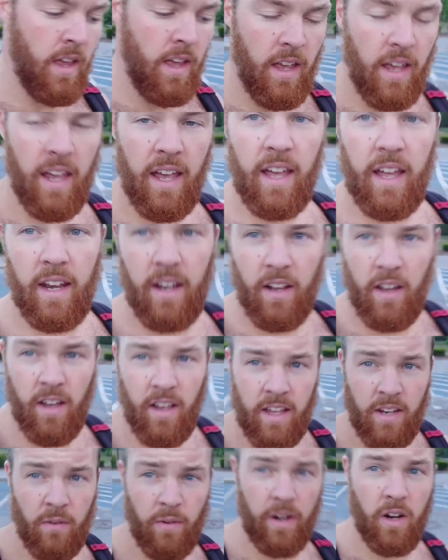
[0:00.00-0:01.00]

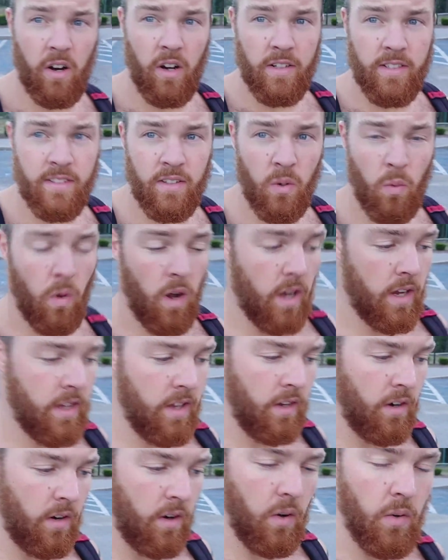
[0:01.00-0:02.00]
in regards to walking
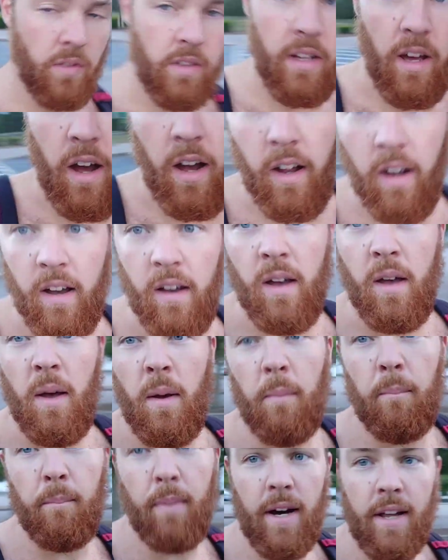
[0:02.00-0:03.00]
your own dog.
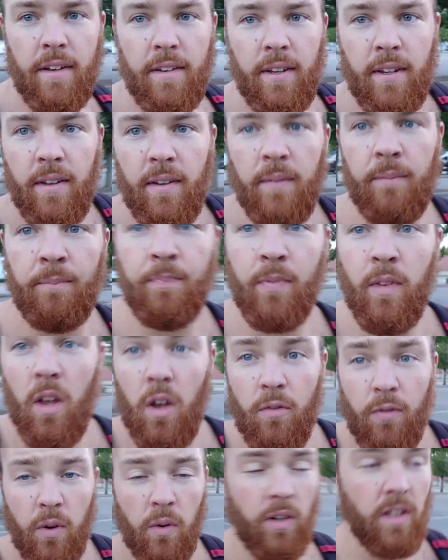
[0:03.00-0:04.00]
But
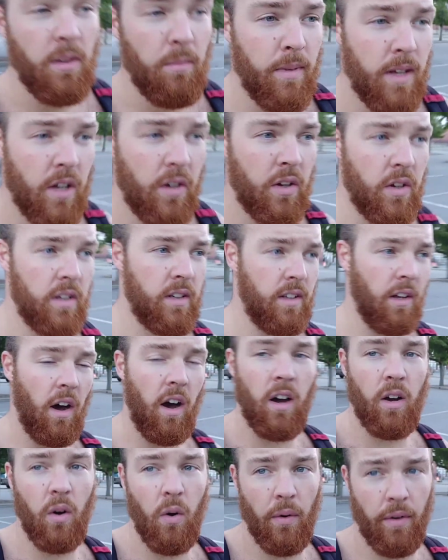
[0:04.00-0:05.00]
if you want to be a good
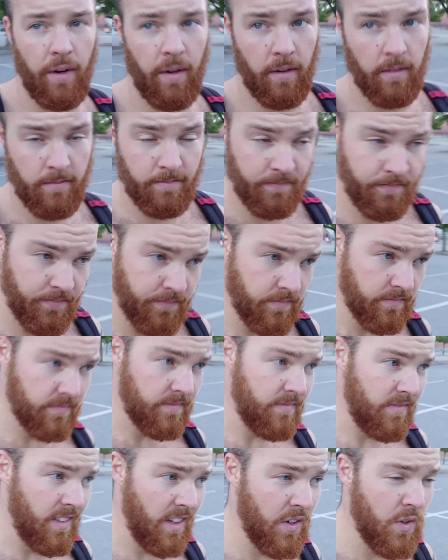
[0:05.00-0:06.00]
dog owner,
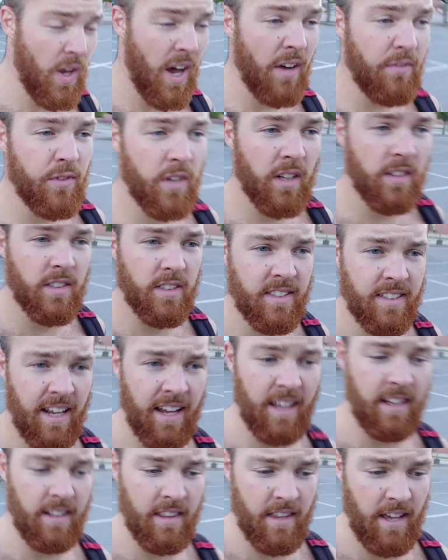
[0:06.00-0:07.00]
you have to
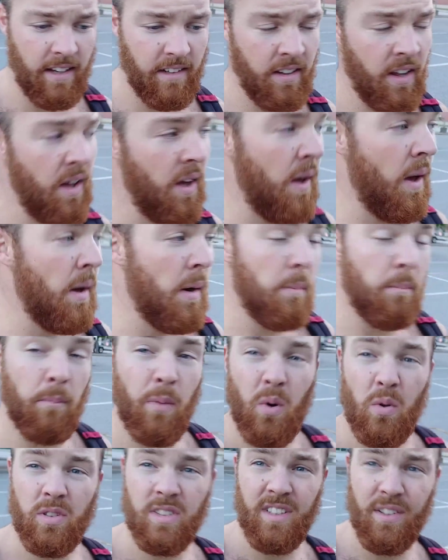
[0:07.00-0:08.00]
understand that
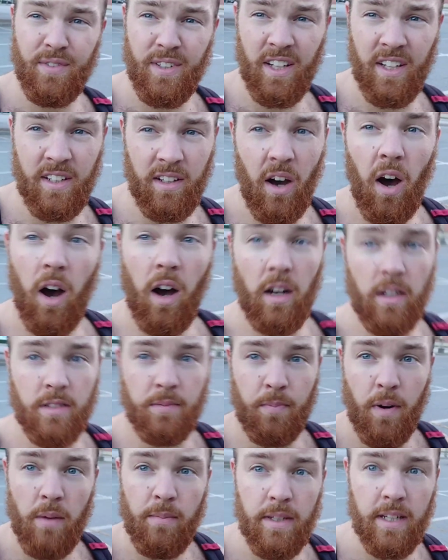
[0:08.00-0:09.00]
most of the dogs,
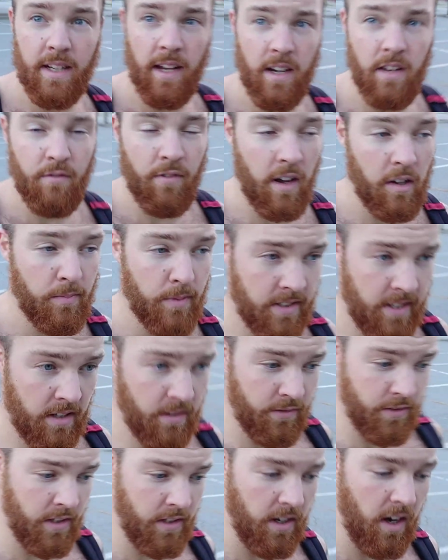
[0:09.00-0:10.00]
probably 95%
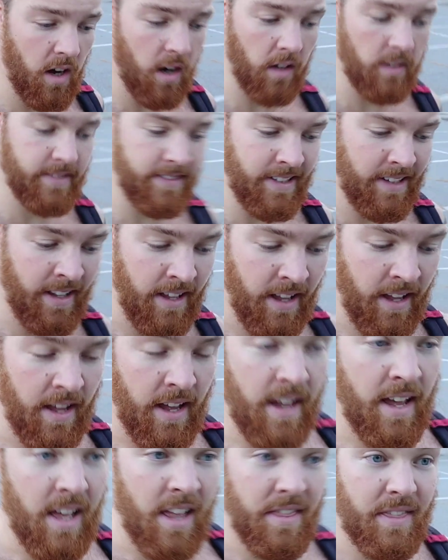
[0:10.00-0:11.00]
of the dogs,
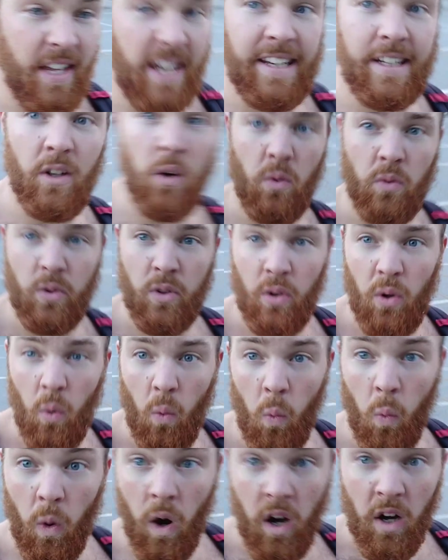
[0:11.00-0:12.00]
they don't
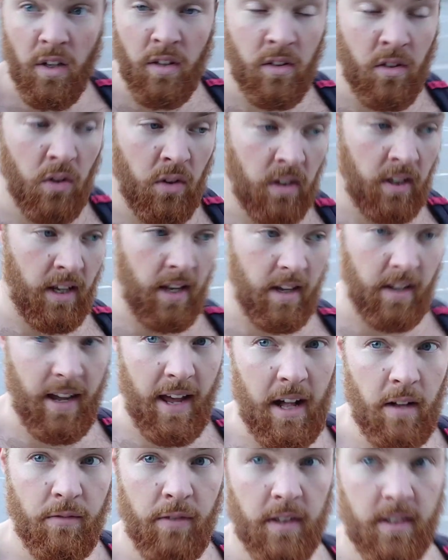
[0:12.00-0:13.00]
want to take
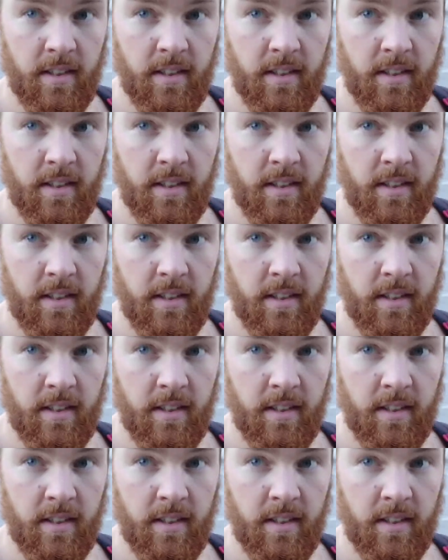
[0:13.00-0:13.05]
alpha